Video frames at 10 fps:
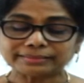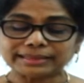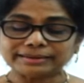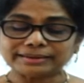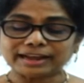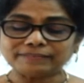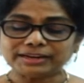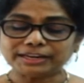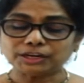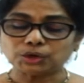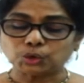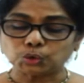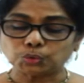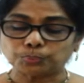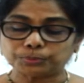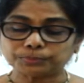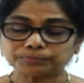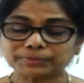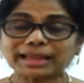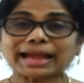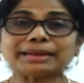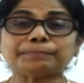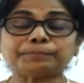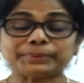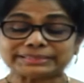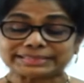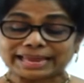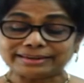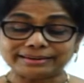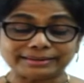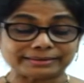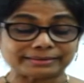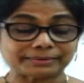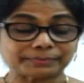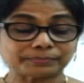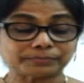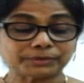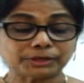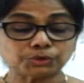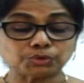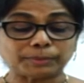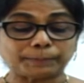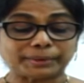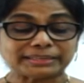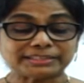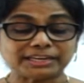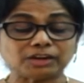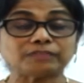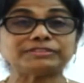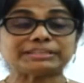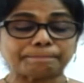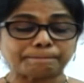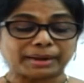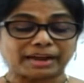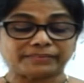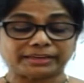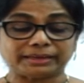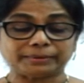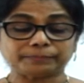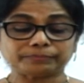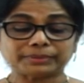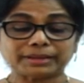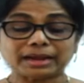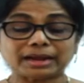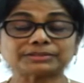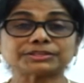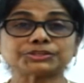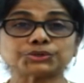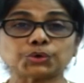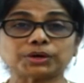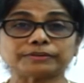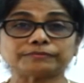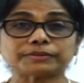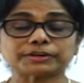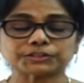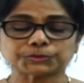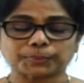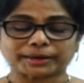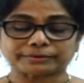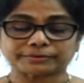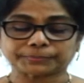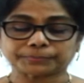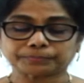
They travelled in a group and presented it to the president of Zimbabwe as a token of respect.